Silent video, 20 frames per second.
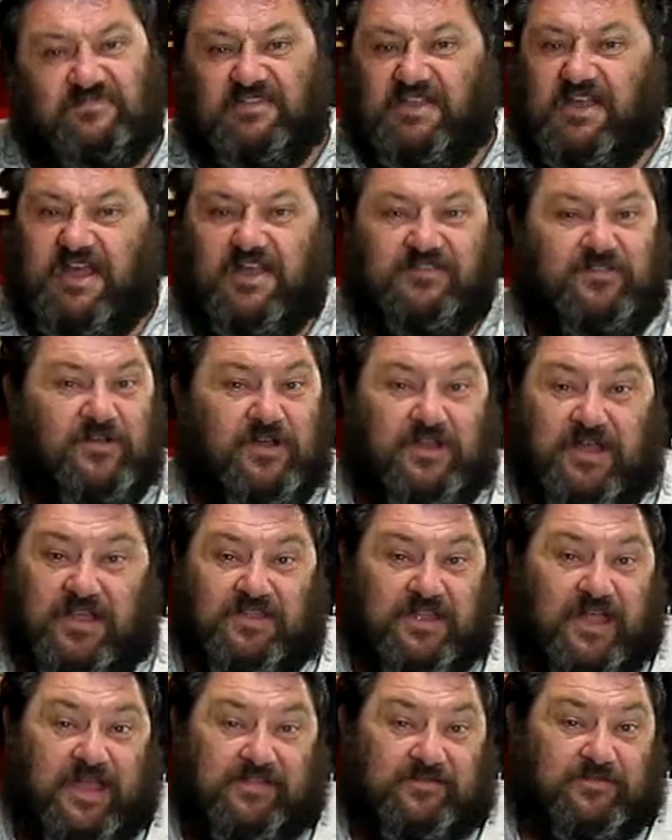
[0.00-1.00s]
as
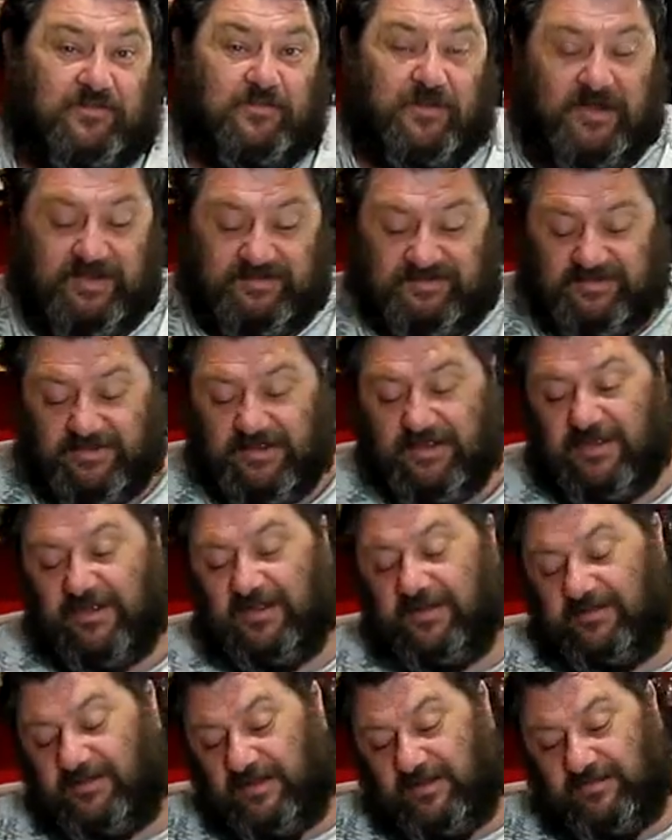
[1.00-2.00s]
as always.
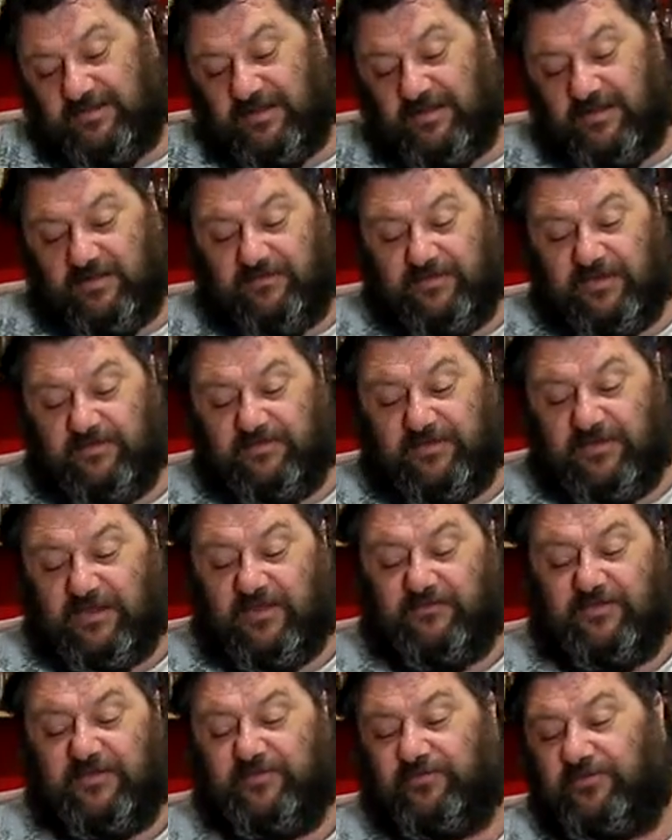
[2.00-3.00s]
Yeah, so if, if, you,
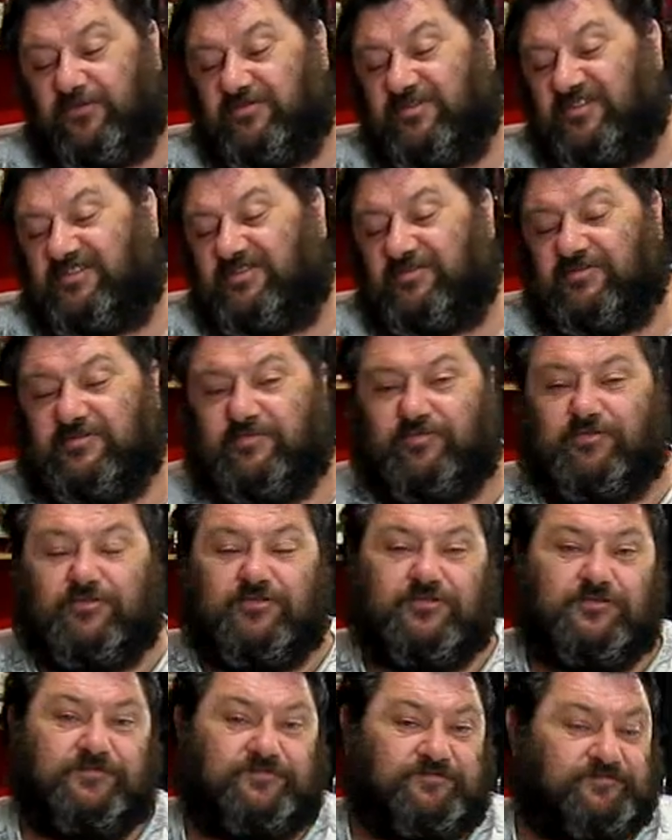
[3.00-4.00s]
if you brew this sort of
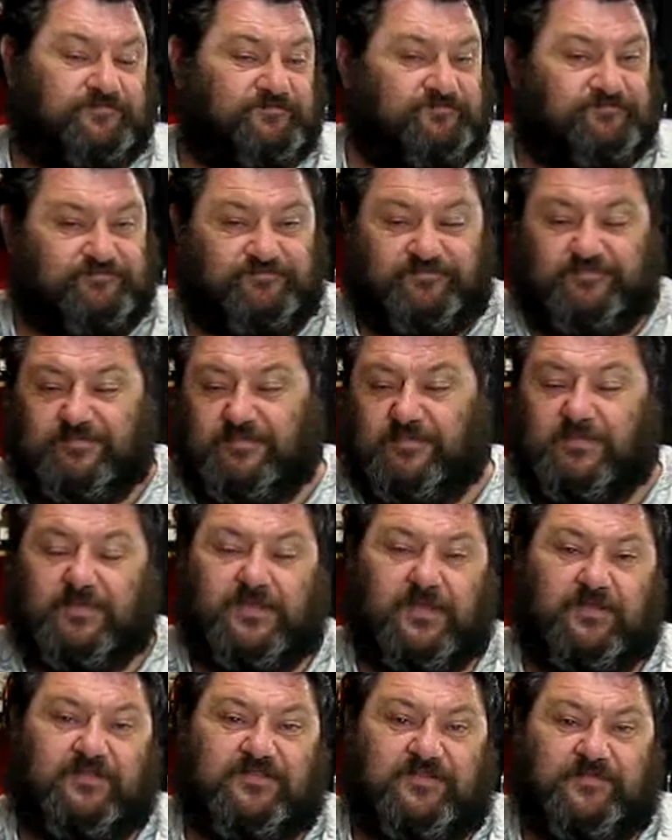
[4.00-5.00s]
brew,
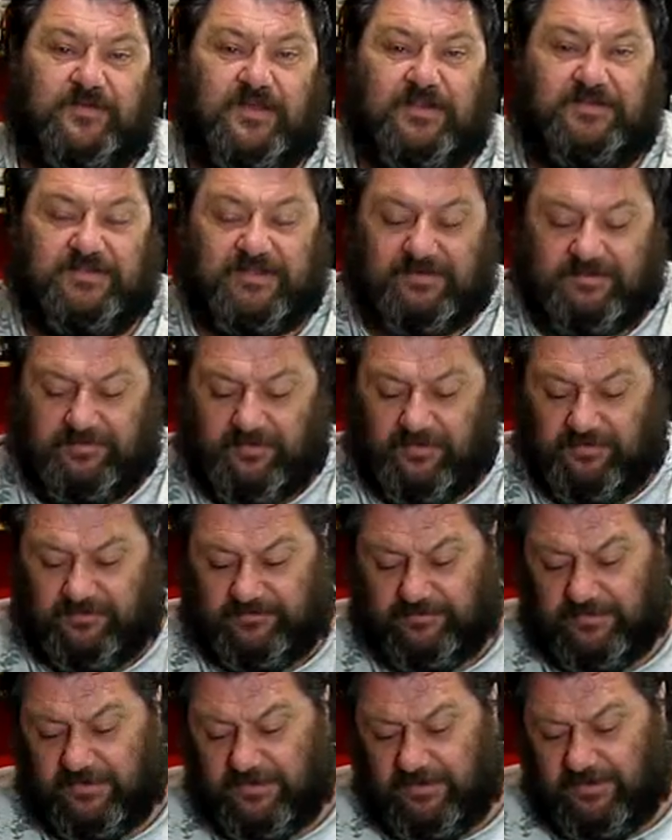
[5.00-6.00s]
tell us about it down the bottom
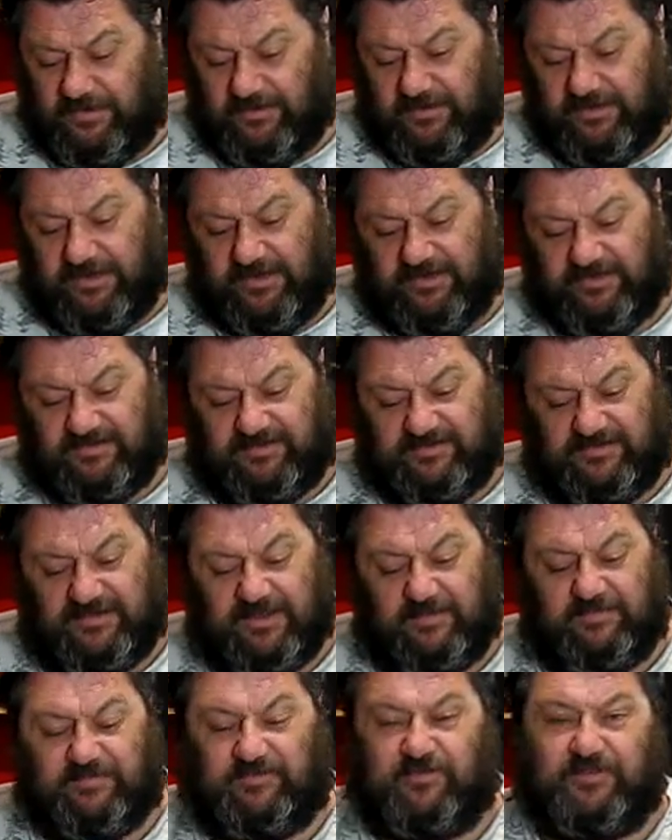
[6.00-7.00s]
hints,
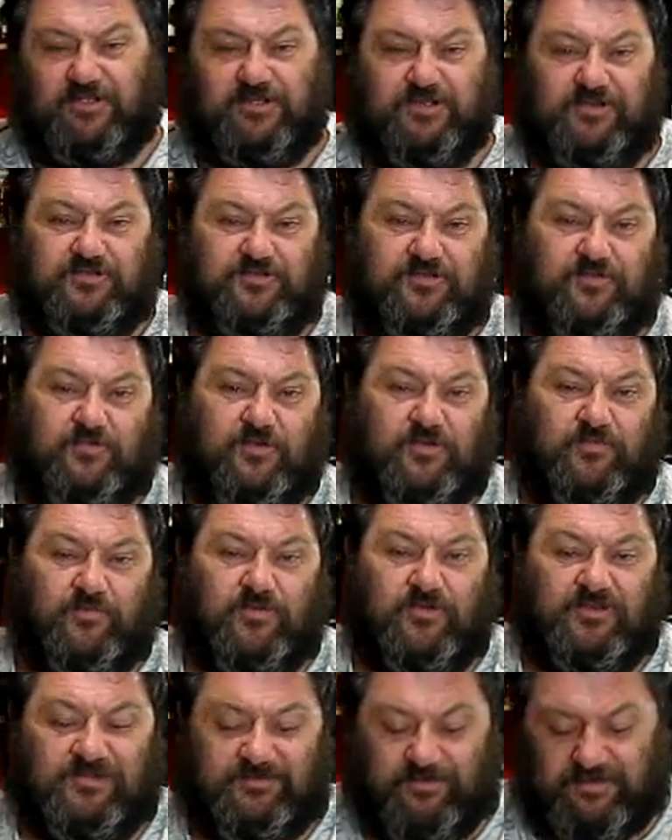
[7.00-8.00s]
tips, what do you do, what
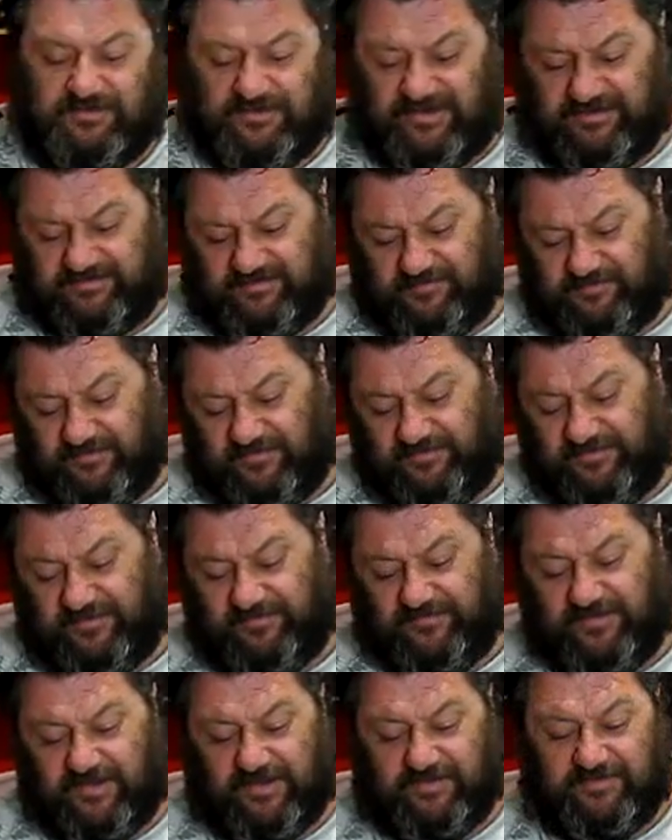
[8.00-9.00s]
works, what doesn't, what have you
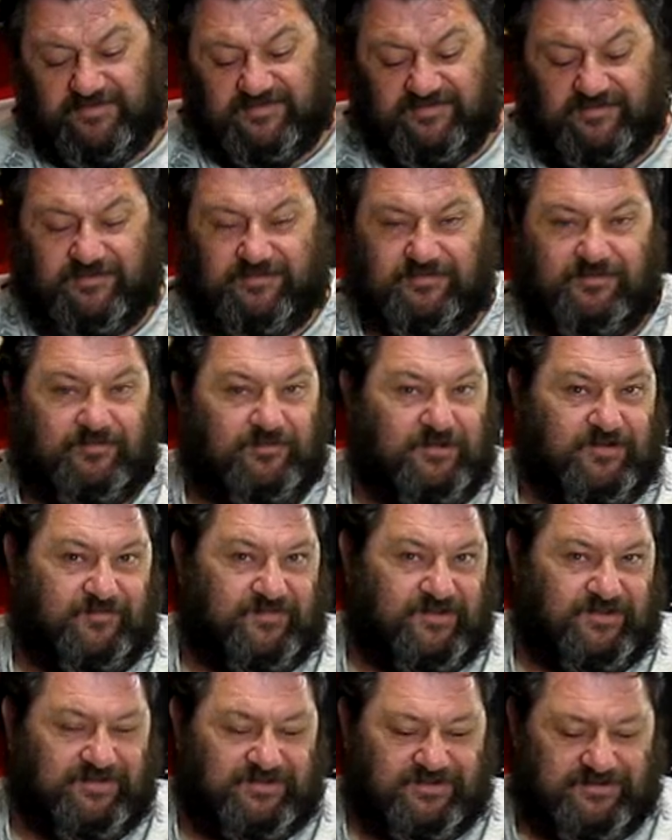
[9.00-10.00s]
found is not the right
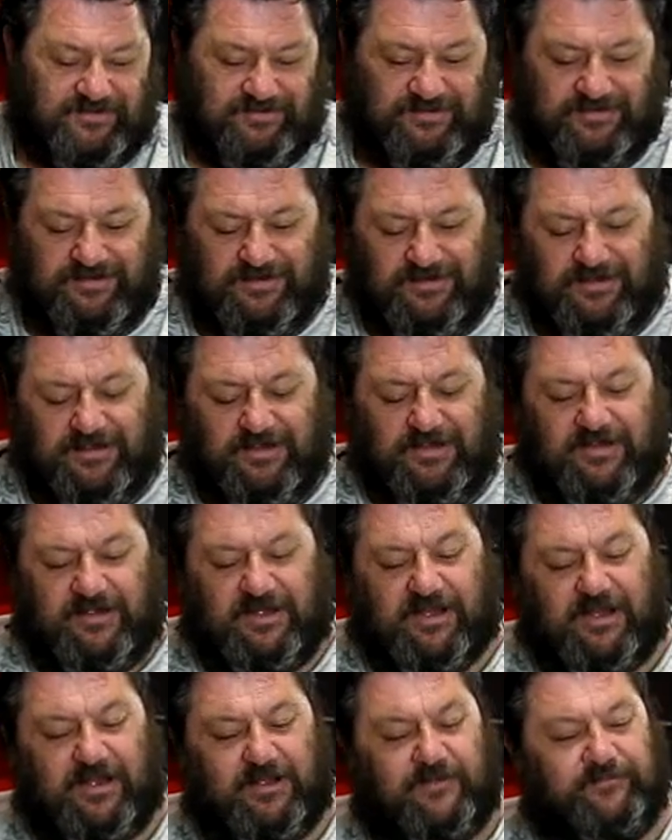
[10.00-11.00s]
thing to do.
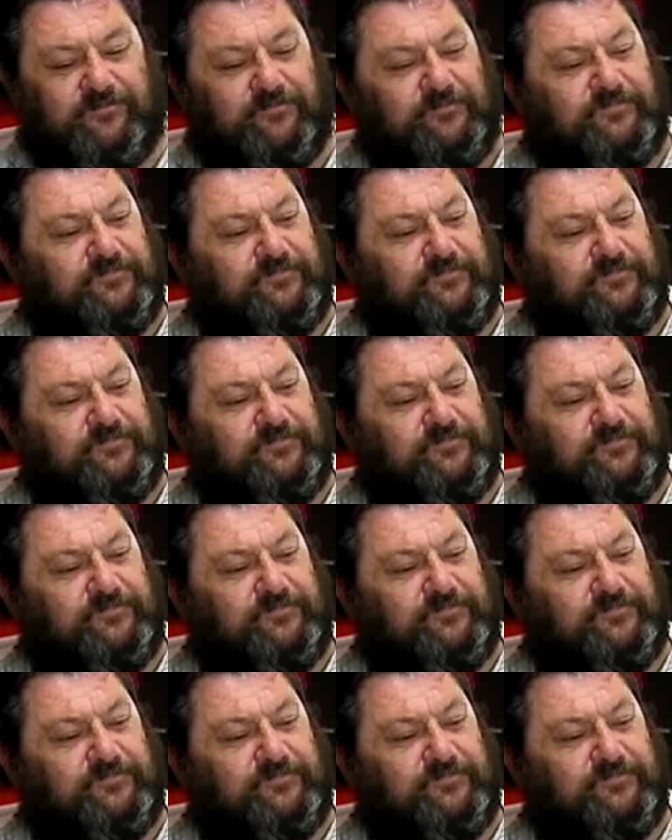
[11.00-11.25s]
Um,